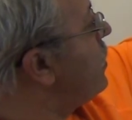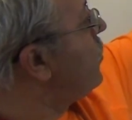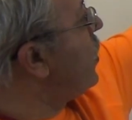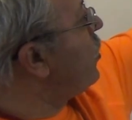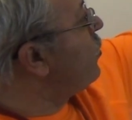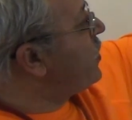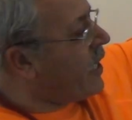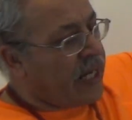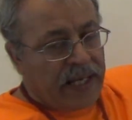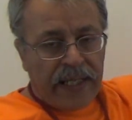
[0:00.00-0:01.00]
one of
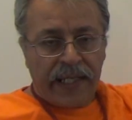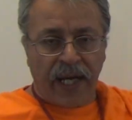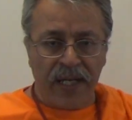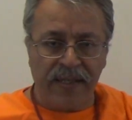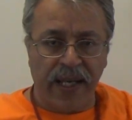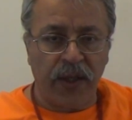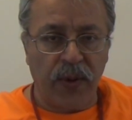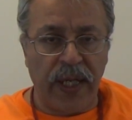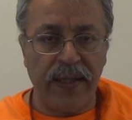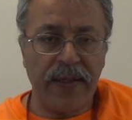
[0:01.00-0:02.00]
the
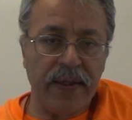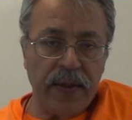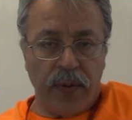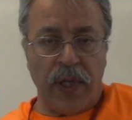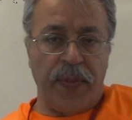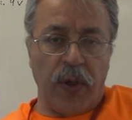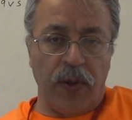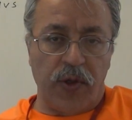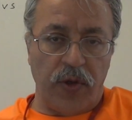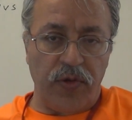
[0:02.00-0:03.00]
consequent will be
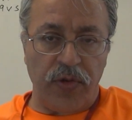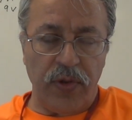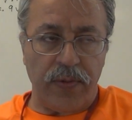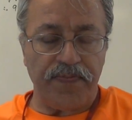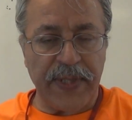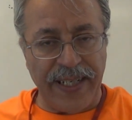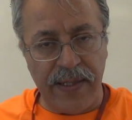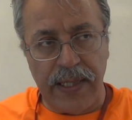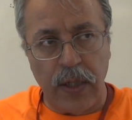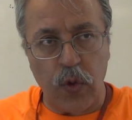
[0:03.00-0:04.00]
also true.
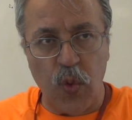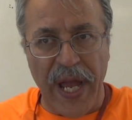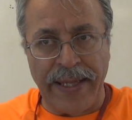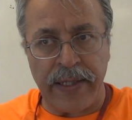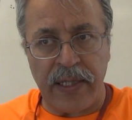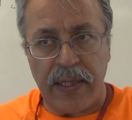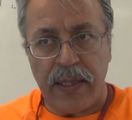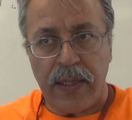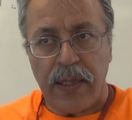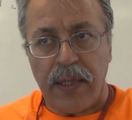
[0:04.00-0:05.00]
Consequent.
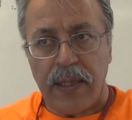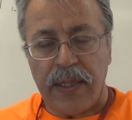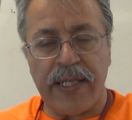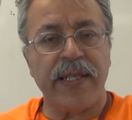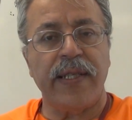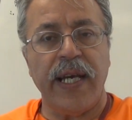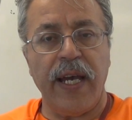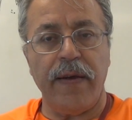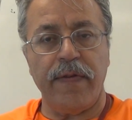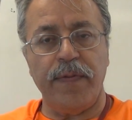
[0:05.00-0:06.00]
Does it
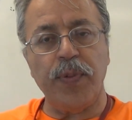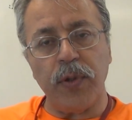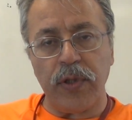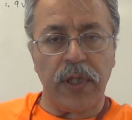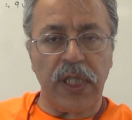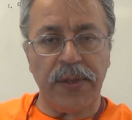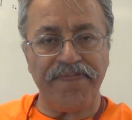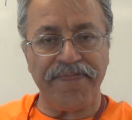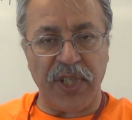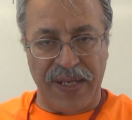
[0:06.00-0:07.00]
have plural?
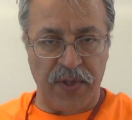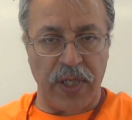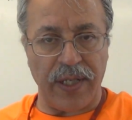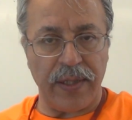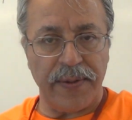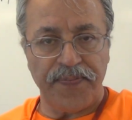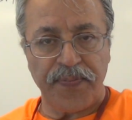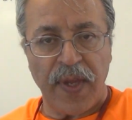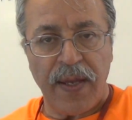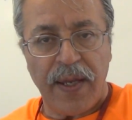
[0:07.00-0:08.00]
Perhaps not.
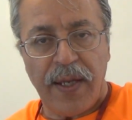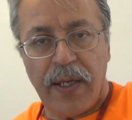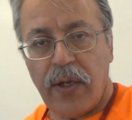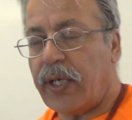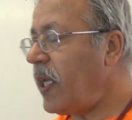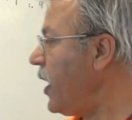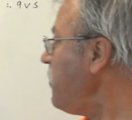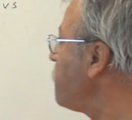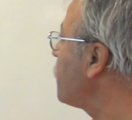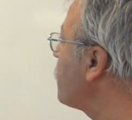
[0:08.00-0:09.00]
Okay?